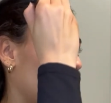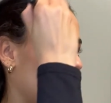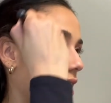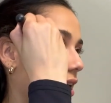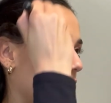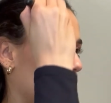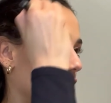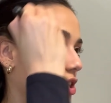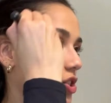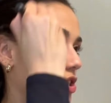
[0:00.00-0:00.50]

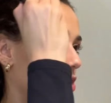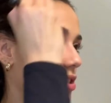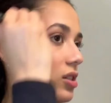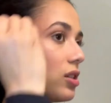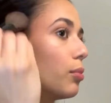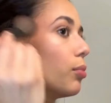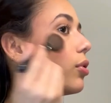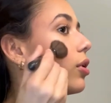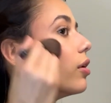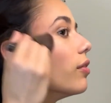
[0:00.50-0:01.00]
And it's just
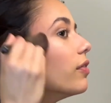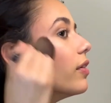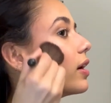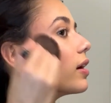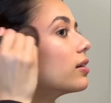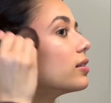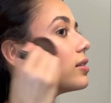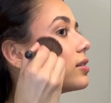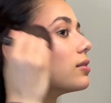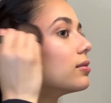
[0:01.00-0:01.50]
a
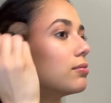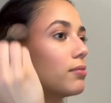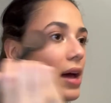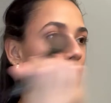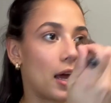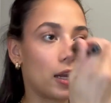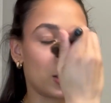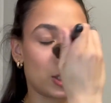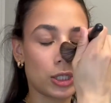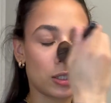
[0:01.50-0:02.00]
perfect
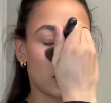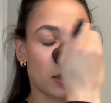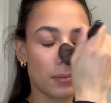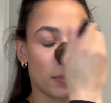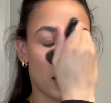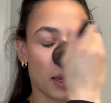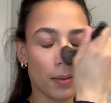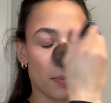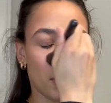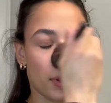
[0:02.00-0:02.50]
match in
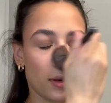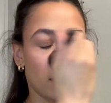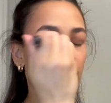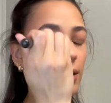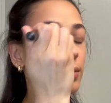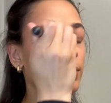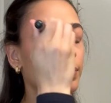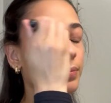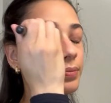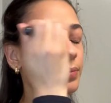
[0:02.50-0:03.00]
my
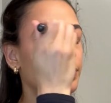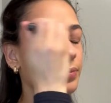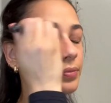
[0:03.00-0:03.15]
opinion.